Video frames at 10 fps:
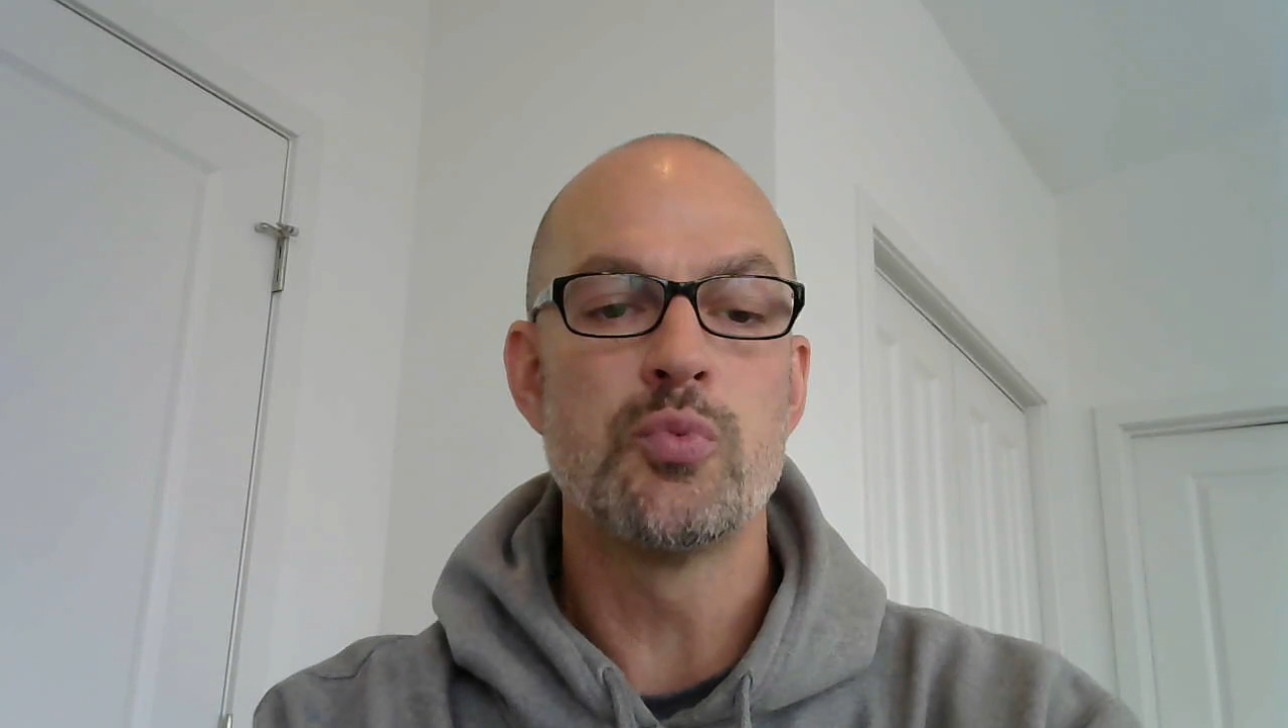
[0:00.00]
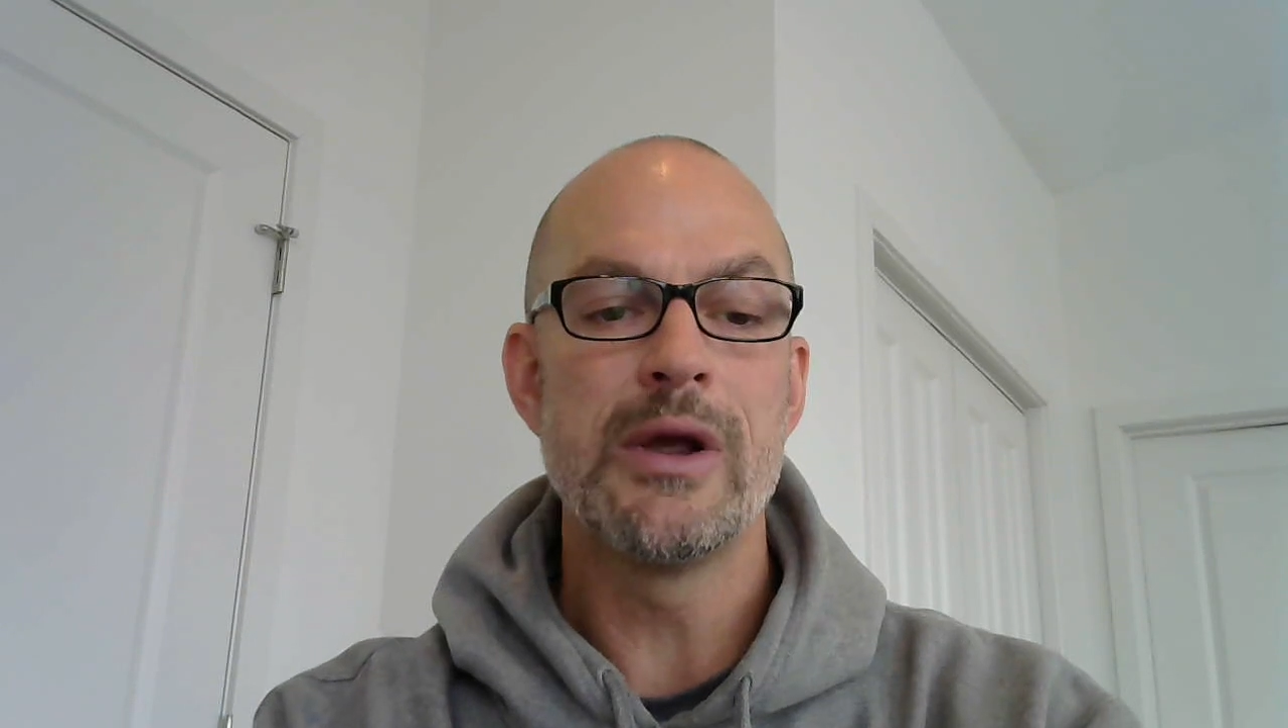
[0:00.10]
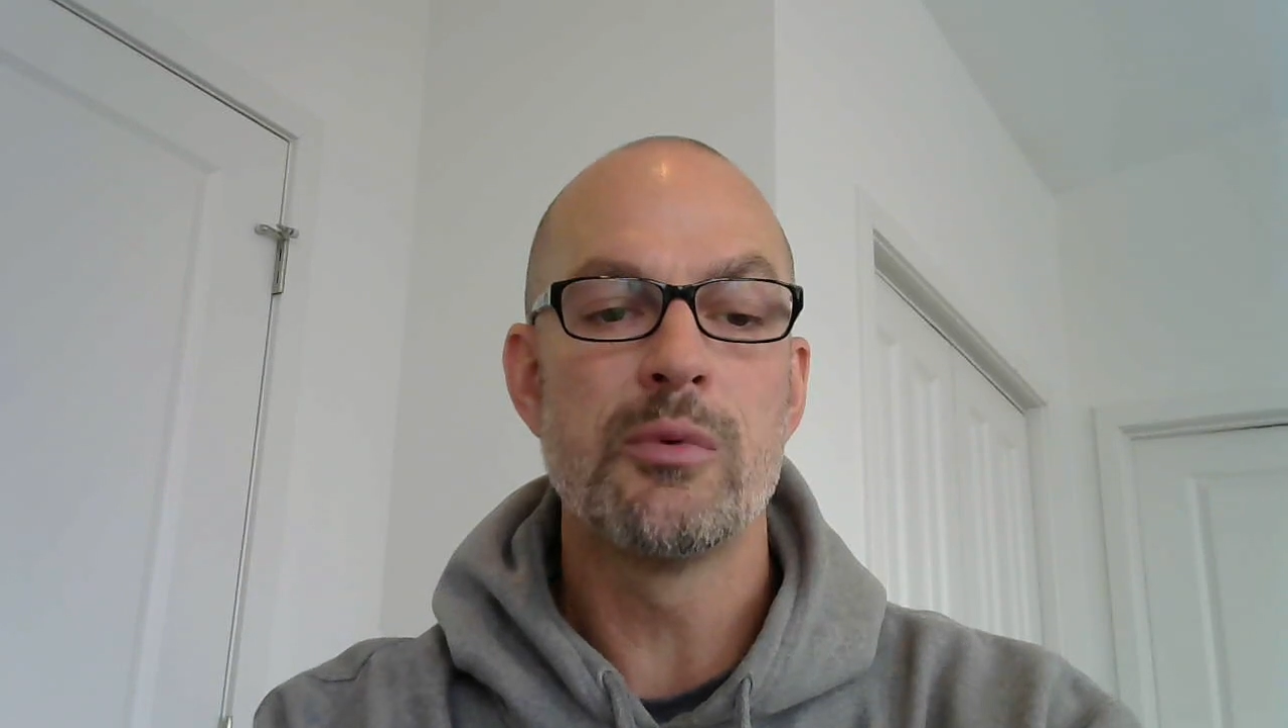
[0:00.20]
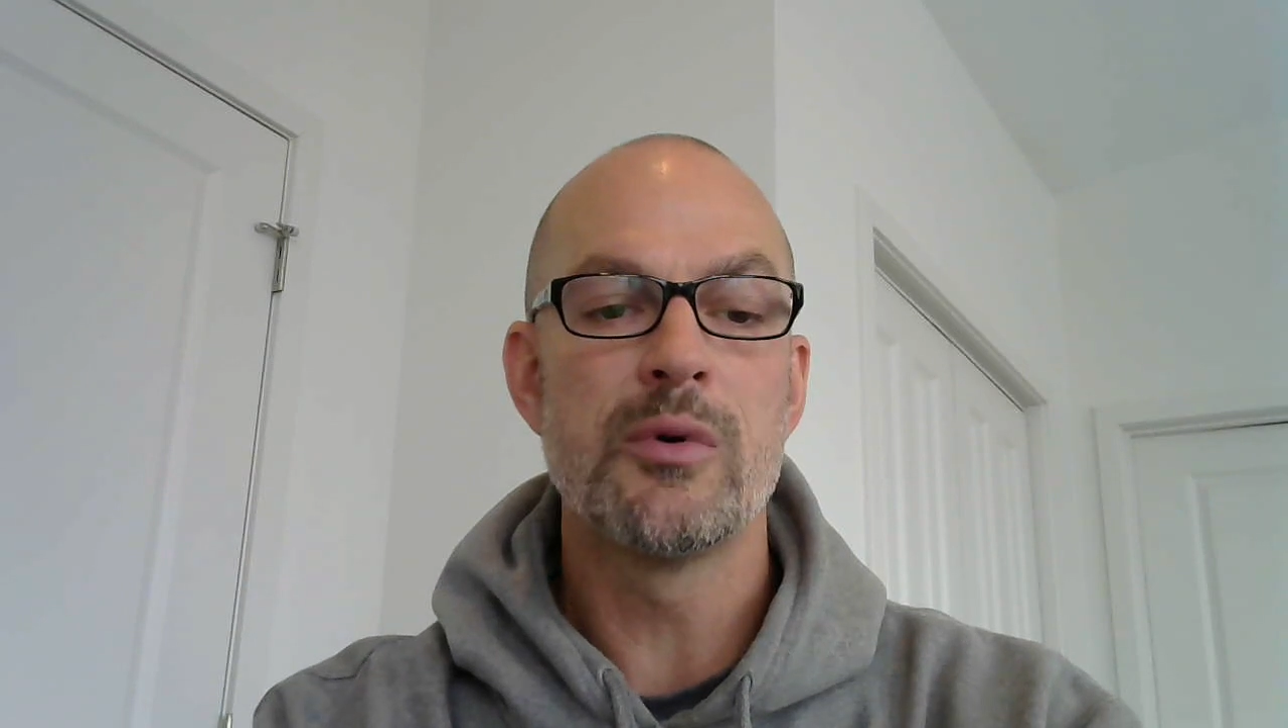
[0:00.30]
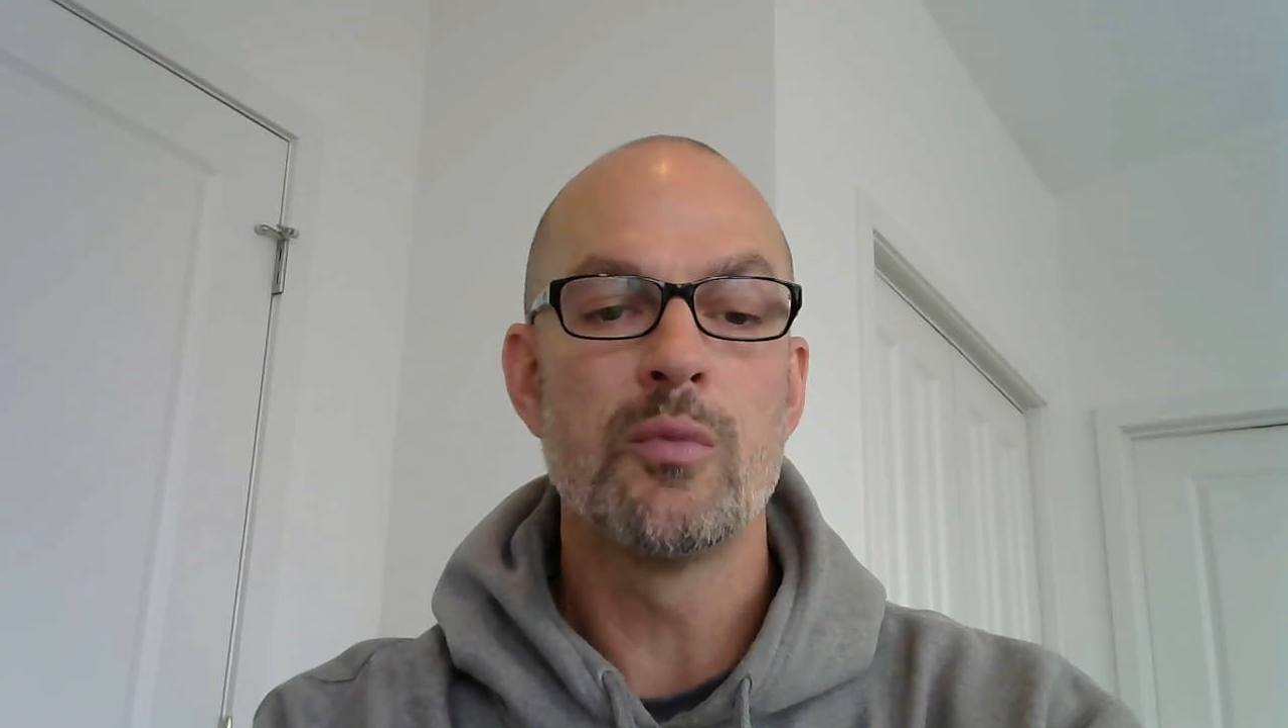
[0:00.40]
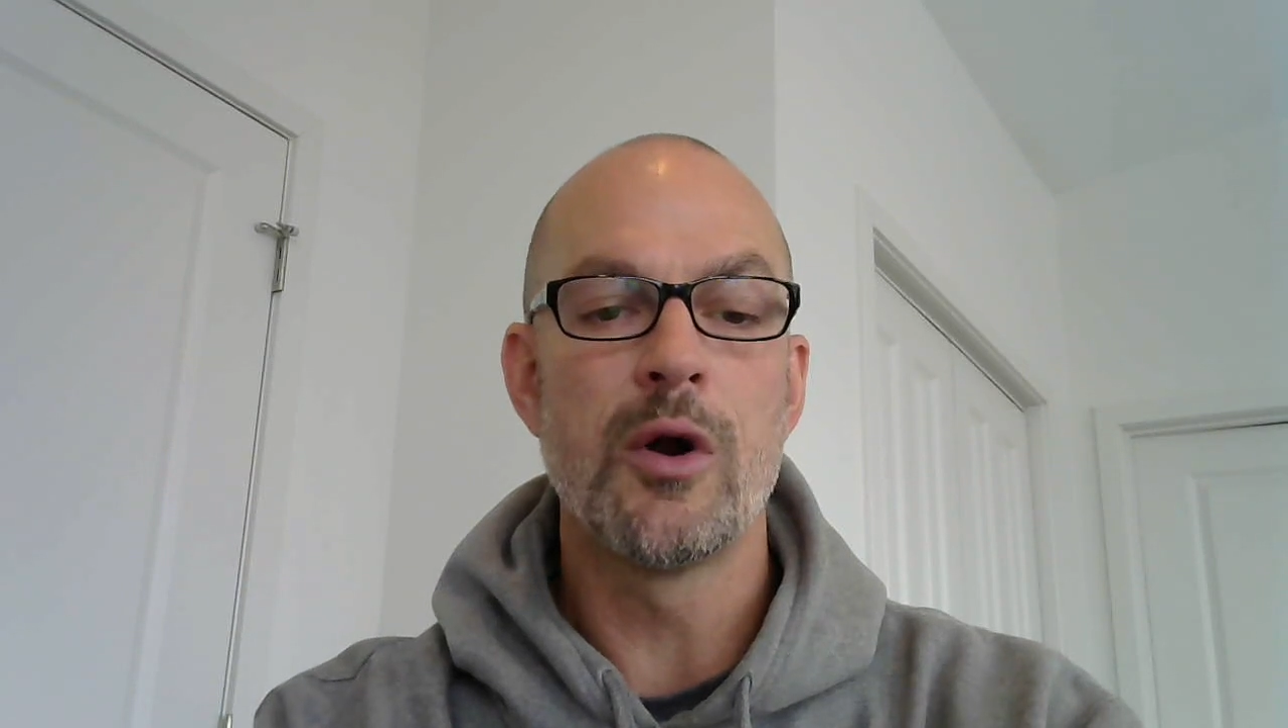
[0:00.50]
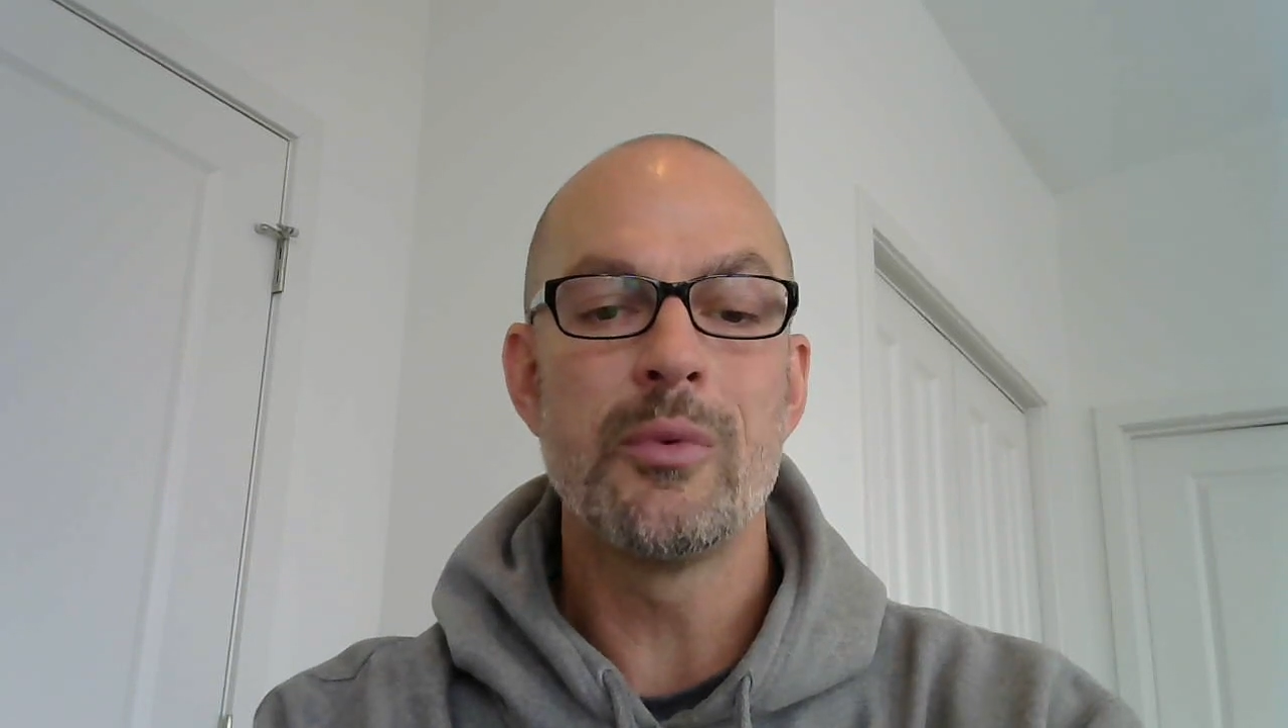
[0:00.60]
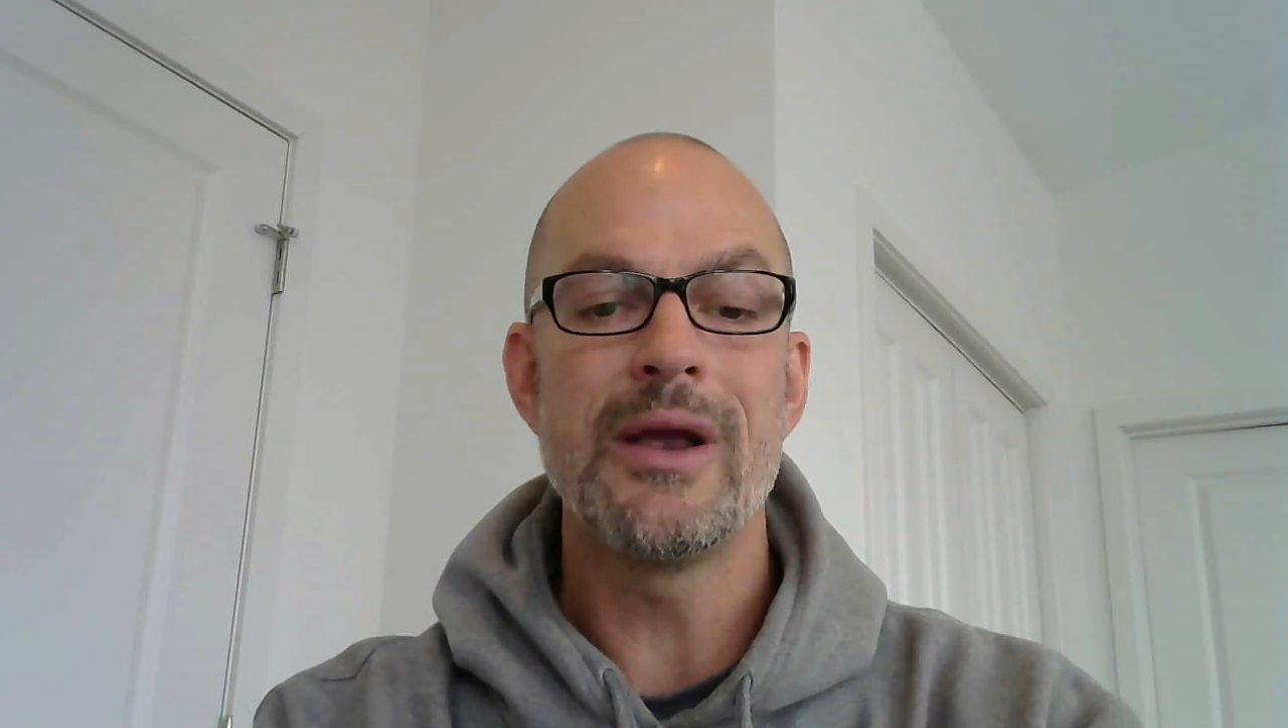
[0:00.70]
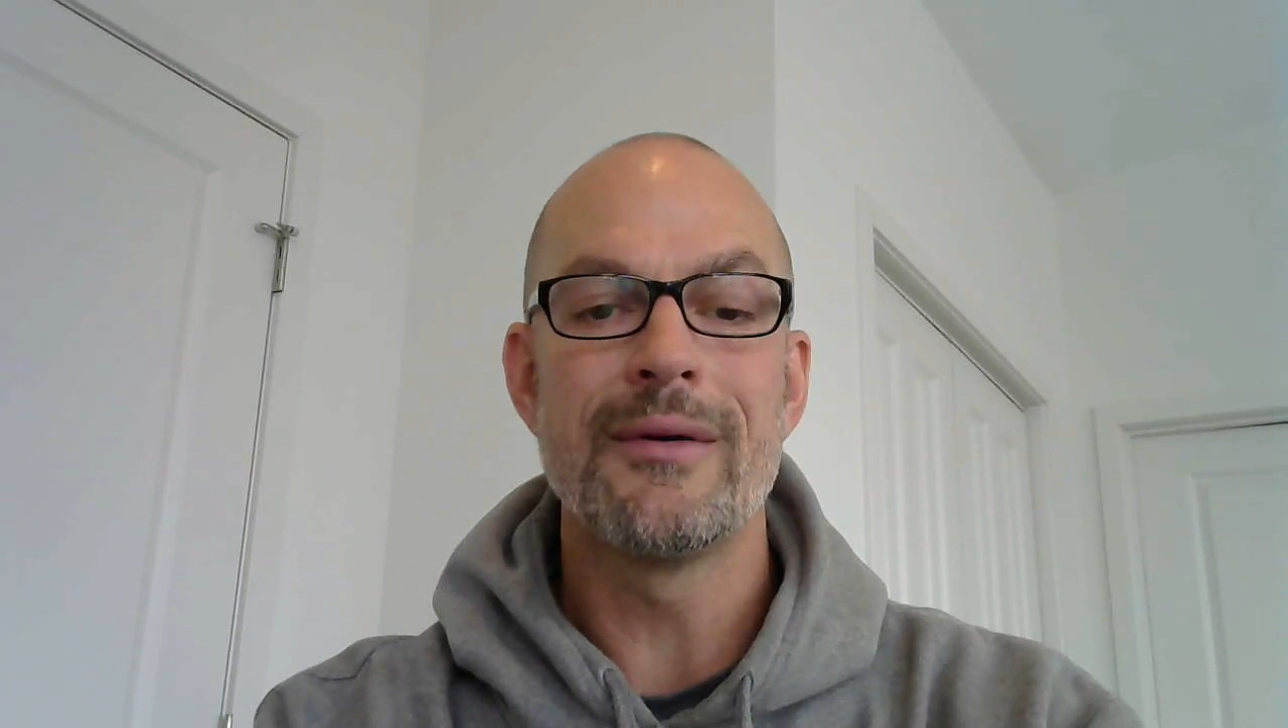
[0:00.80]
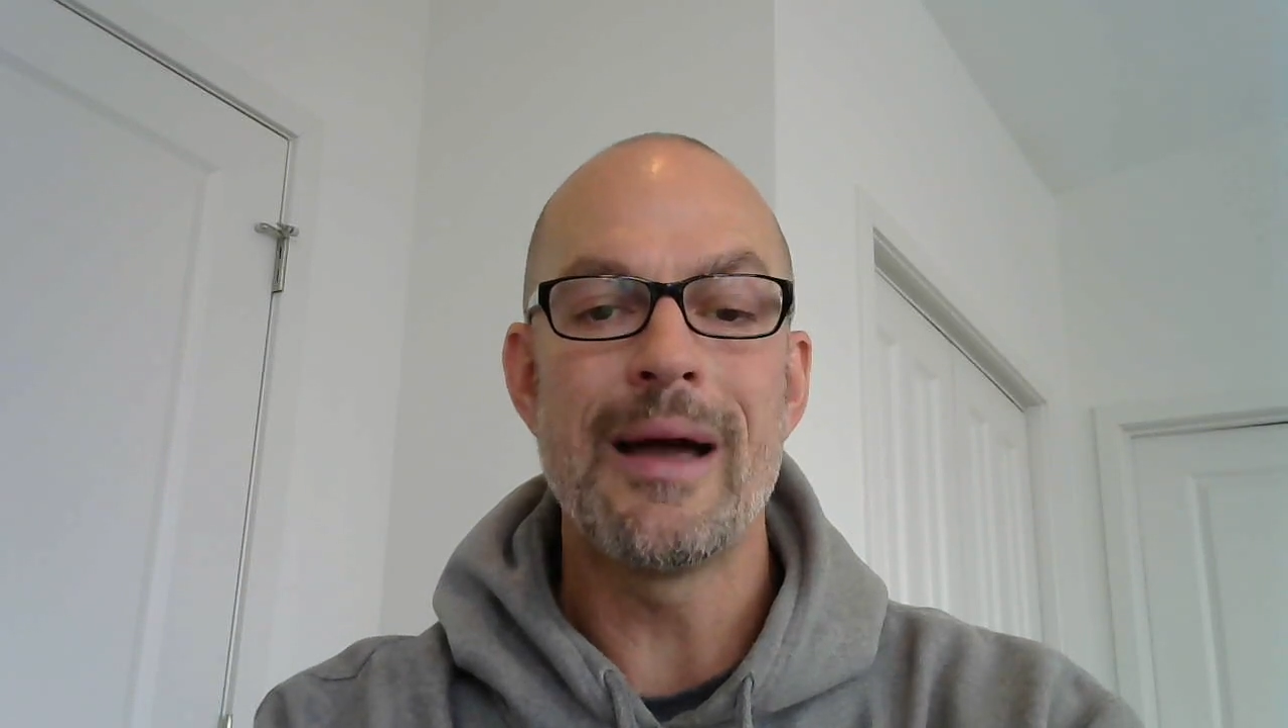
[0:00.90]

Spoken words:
where we are